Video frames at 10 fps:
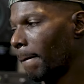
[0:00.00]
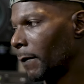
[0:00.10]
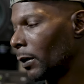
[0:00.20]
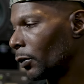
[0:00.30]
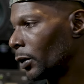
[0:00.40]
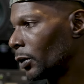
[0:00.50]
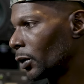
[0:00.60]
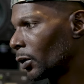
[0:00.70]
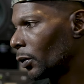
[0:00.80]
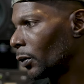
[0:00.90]
I know he used
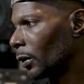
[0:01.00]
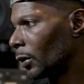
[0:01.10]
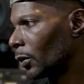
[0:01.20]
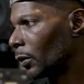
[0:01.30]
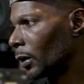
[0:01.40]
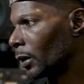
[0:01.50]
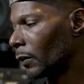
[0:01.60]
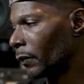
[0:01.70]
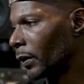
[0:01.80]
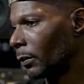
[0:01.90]
to go get the
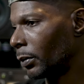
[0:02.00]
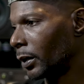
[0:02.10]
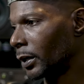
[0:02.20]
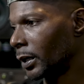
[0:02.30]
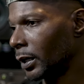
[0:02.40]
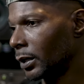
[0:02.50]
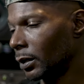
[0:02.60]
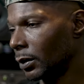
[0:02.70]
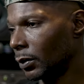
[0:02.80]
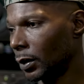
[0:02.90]
rehabilitation
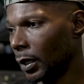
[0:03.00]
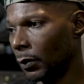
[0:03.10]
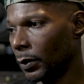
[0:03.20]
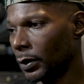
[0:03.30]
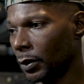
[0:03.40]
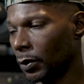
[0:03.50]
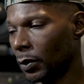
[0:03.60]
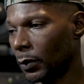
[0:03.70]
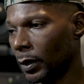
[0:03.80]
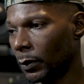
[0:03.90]
and all that. I wasn't
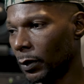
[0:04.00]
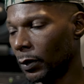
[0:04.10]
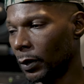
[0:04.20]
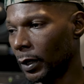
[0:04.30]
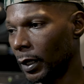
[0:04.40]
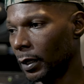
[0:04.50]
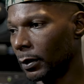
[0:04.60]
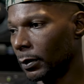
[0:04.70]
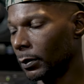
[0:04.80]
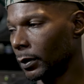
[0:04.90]
going with him with all that.
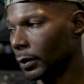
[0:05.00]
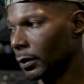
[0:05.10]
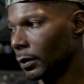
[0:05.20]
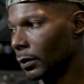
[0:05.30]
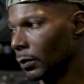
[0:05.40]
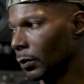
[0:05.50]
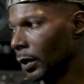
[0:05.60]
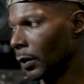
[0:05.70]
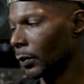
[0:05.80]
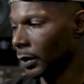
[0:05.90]
But when
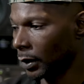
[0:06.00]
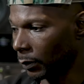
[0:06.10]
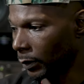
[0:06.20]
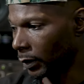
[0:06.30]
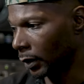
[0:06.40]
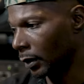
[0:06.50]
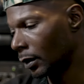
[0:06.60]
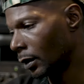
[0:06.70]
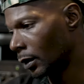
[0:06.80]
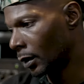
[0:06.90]
I was coming, like,
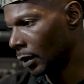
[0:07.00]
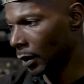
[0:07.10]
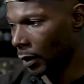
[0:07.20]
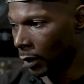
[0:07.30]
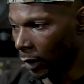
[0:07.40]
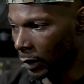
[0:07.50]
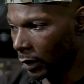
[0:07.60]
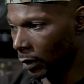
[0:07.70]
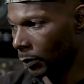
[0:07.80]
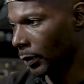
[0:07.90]
I
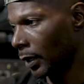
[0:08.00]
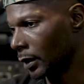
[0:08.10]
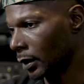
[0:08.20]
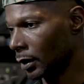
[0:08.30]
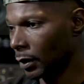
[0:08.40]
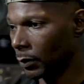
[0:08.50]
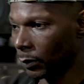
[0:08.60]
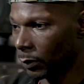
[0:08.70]
seen the process of him